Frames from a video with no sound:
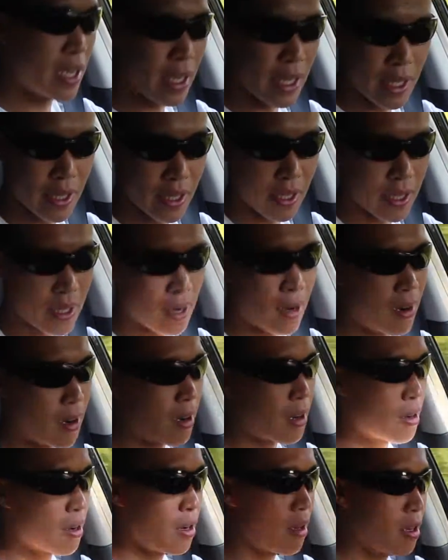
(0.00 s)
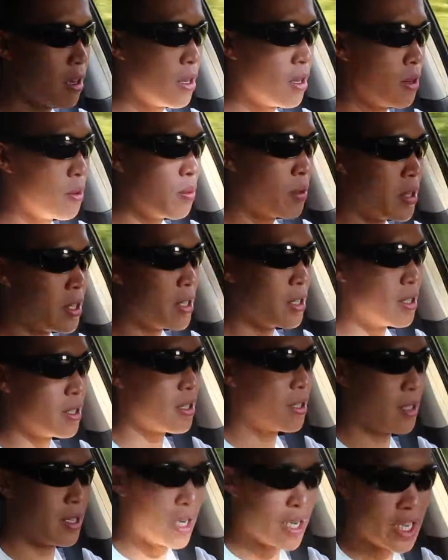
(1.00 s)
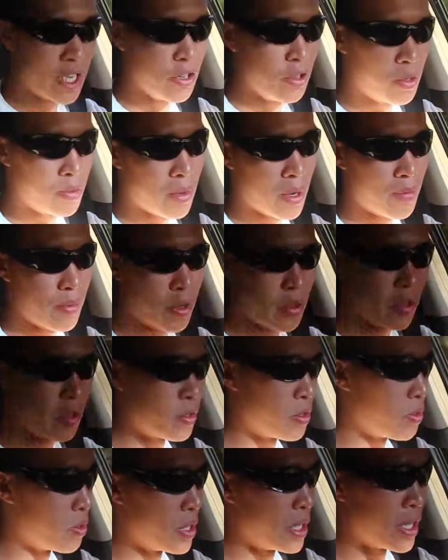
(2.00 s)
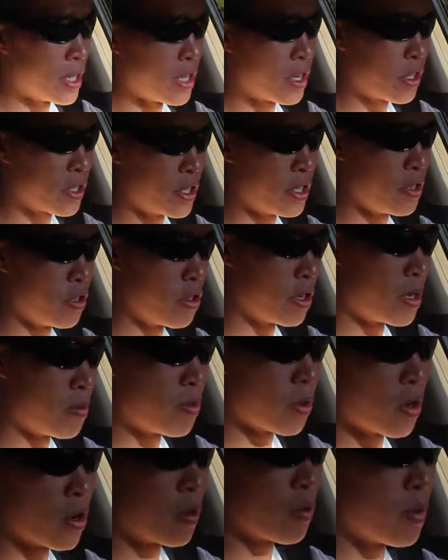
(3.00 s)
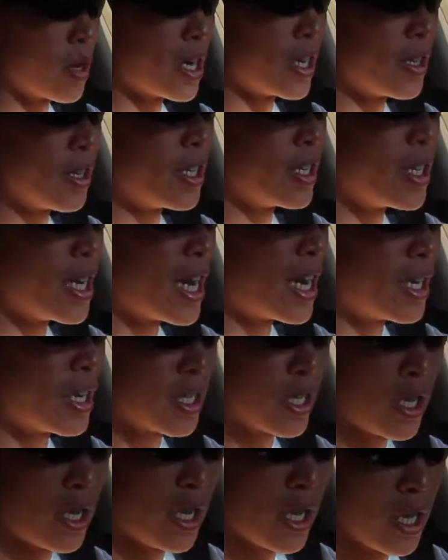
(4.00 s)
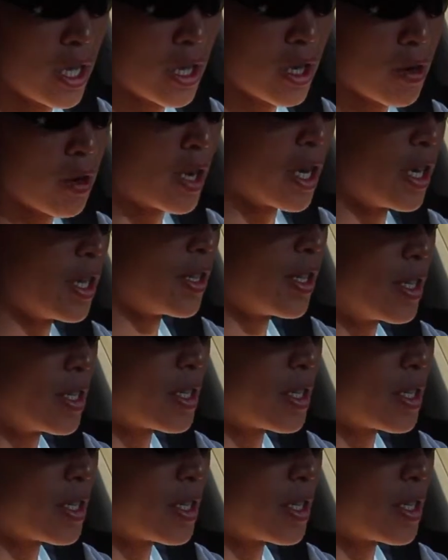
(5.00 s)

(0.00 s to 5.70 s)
in this car, which is a huge bummer. There's only an auxiliary port right in the